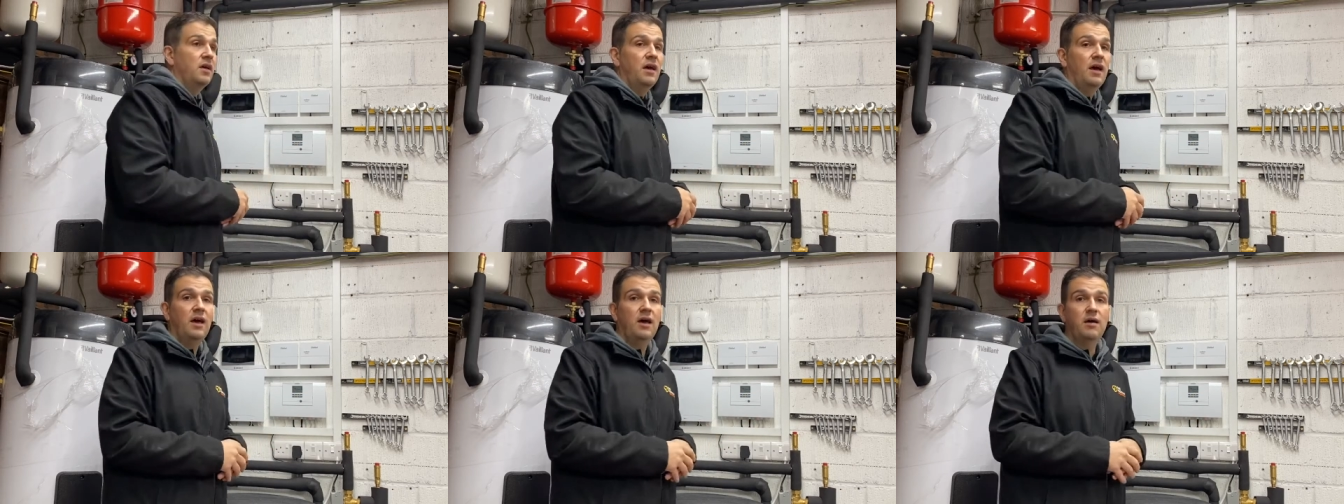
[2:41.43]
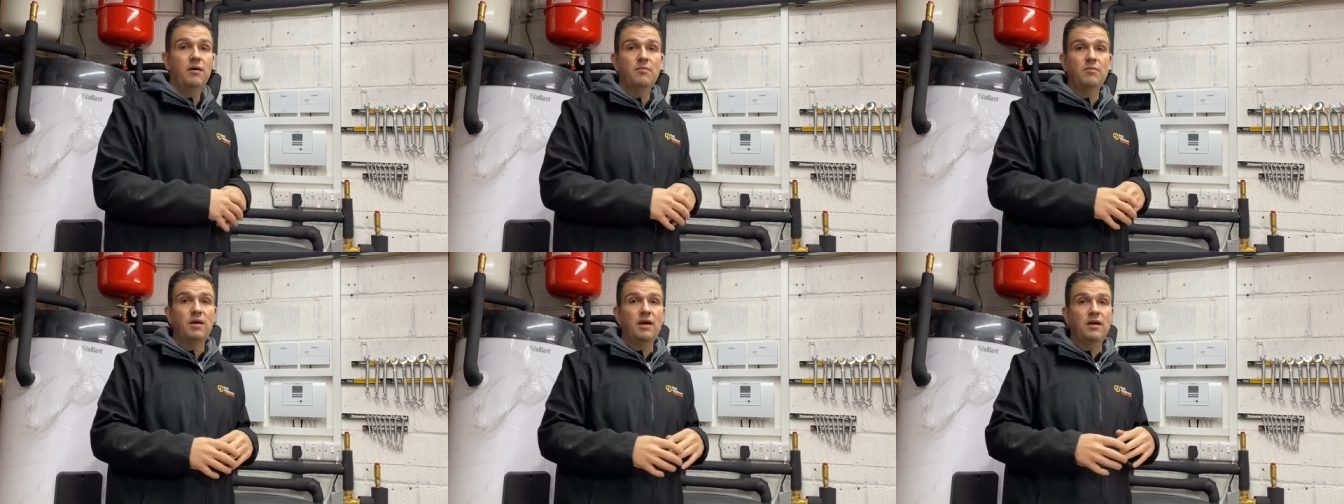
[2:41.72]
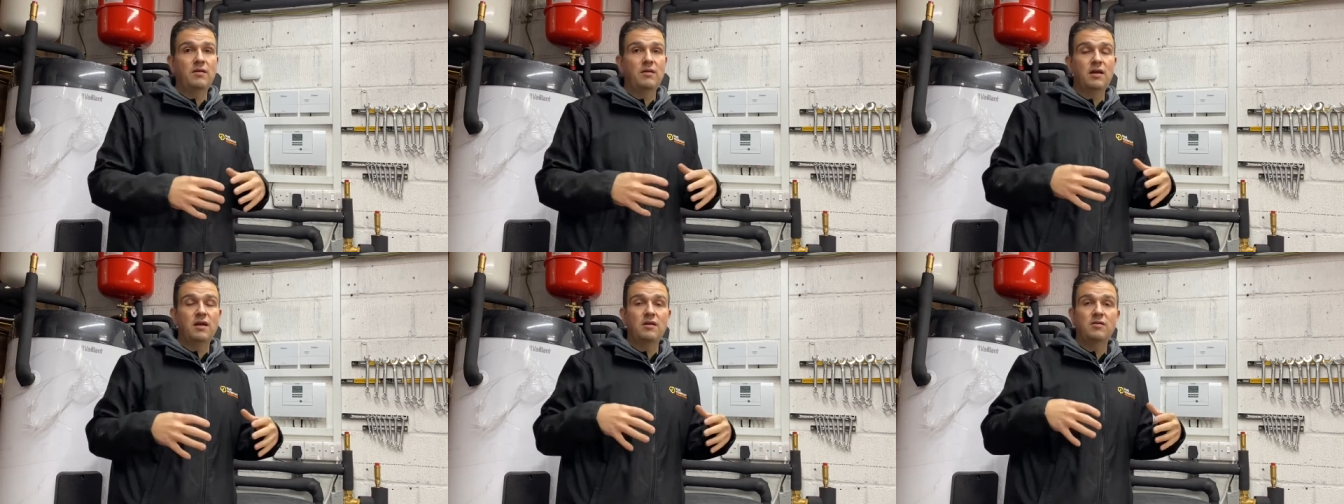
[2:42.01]
um,
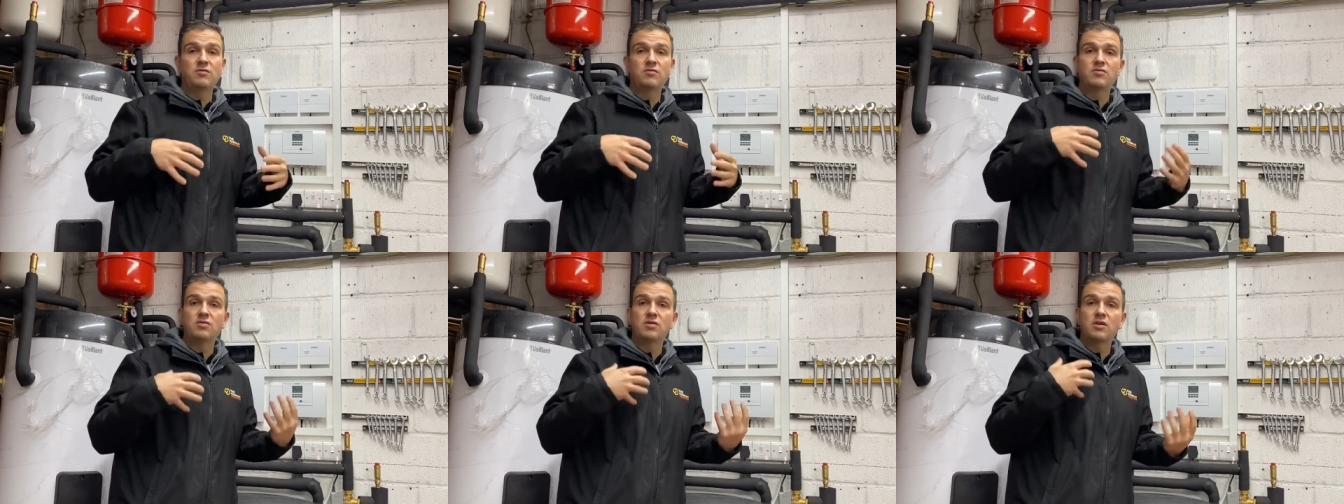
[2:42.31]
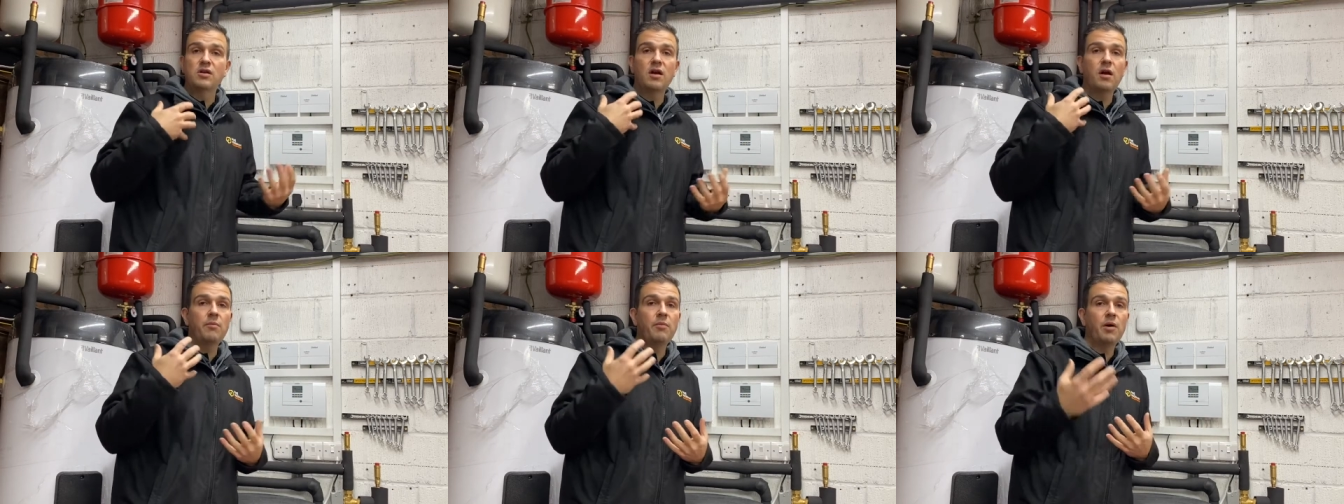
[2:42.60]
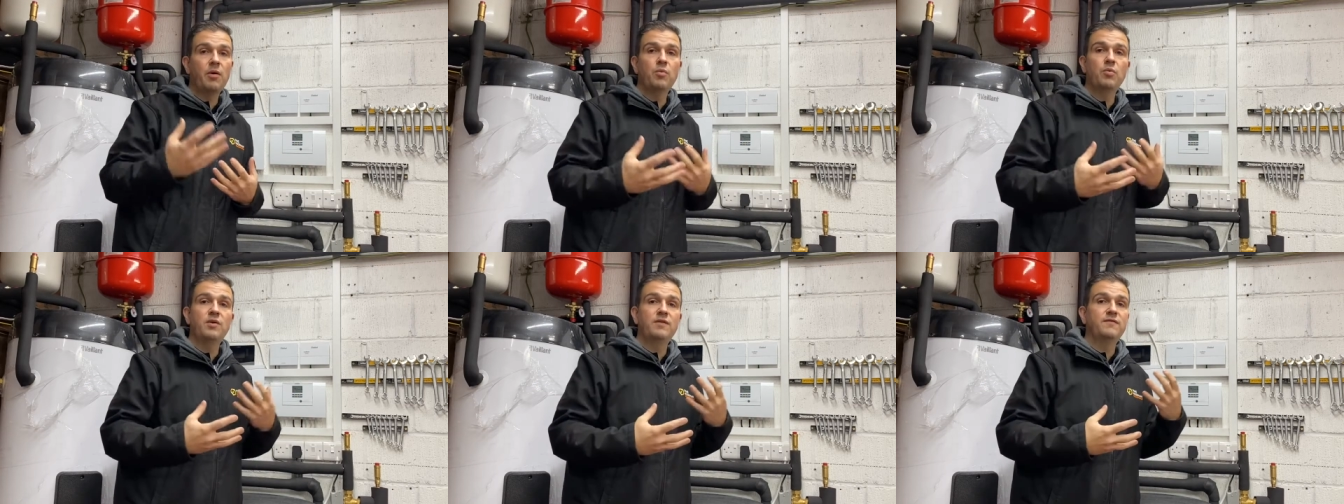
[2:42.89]
and, and come
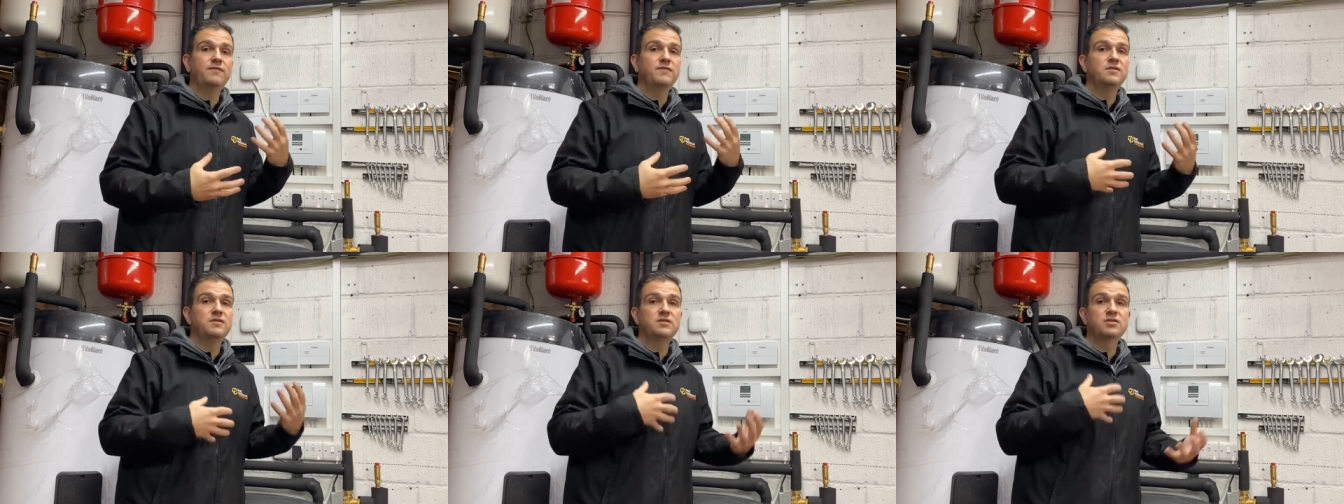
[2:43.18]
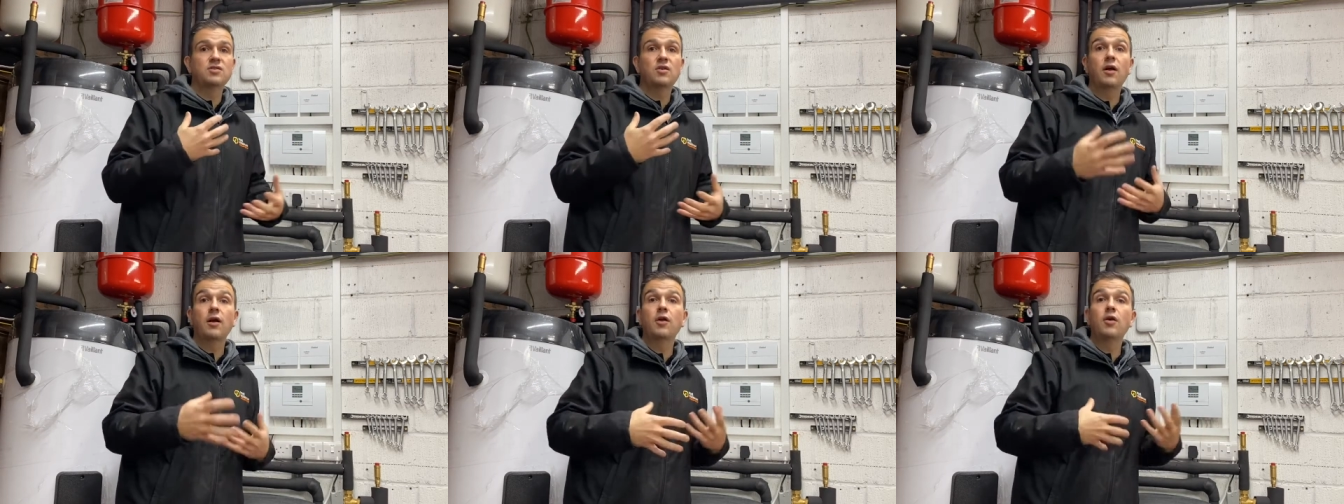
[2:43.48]
up with design